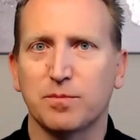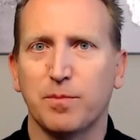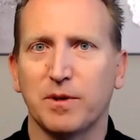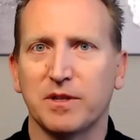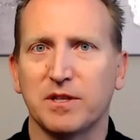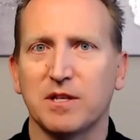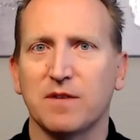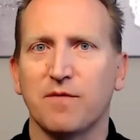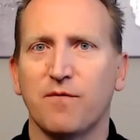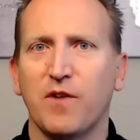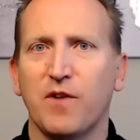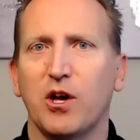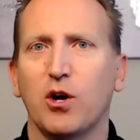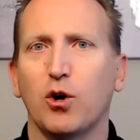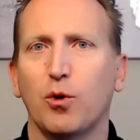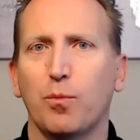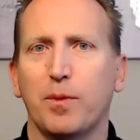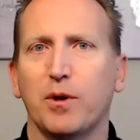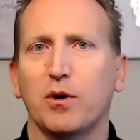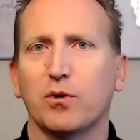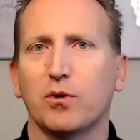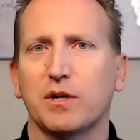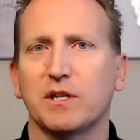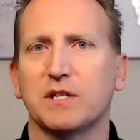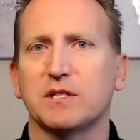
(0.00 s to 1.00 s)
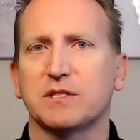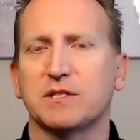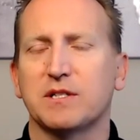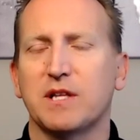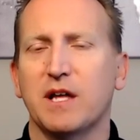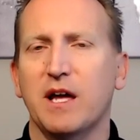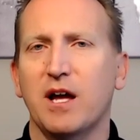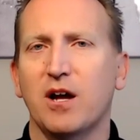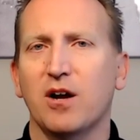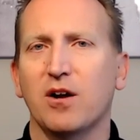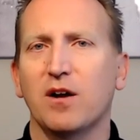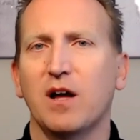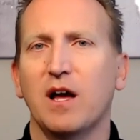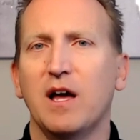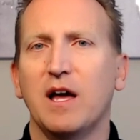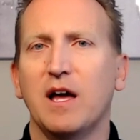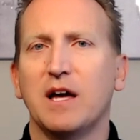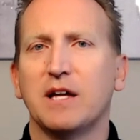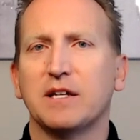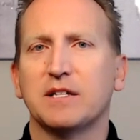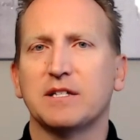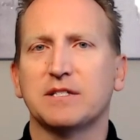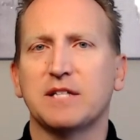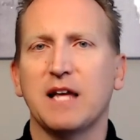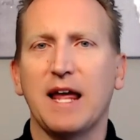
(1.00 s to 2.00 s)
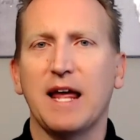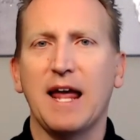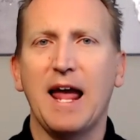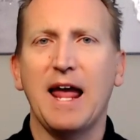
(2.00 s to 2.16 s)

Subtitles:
but the availability is there to say,